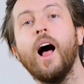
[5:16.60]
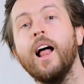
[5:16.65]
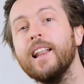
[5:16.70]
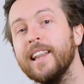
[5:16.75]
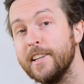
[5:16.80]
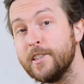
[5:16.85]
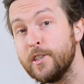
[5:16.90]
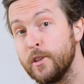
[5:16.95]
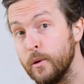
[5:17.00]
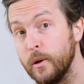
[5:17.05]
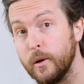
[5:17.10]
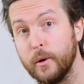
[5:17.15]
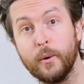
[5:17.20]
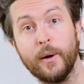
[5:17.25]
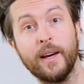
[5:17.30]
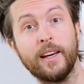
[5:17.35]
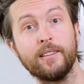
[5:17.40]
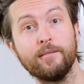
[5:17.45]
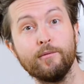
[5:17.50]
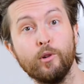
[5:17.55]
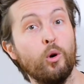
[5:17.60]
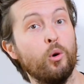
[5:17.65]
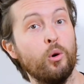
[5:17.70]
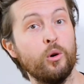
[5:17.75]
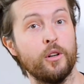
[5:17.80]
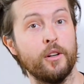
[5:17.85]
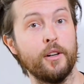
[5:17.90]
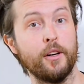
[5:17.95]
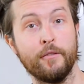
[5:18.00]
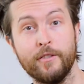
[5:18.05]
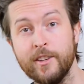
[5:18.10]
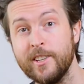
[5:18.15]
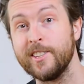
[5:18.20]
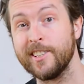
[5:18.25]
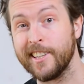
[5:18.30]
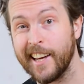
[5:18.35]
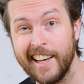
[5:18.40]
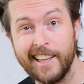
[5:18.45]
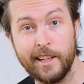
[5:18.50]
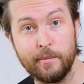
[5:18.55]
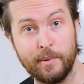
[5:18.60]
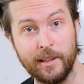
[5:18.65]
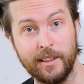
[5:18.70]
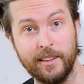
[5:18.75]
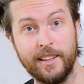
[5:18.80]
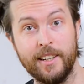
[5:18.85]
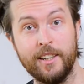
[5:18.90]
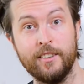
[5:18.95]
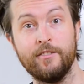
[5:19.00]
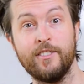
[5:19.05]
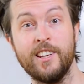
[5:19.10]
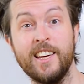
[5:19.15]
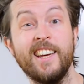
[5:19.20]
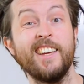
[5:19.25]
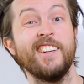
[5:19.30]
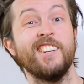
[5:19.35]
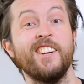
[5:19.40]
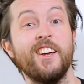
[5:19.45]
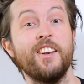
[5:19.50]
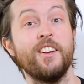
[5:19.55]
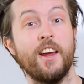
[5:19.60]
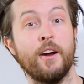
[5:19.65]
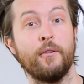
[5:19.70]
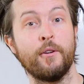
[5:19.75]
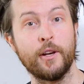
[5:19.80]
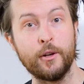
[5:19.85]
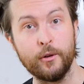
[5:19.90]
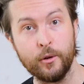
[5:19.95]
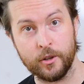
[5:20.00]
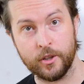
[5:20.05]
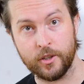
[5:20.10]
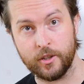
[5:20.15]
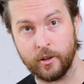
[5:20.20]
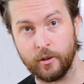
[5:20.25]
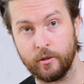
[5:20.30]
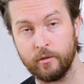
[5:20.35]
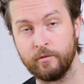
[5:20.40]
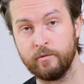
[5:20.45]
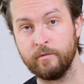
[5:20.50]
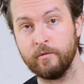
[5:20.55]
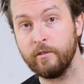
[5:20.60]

Let's do a quick audit of the scalability of the Inyenyeri cook stove.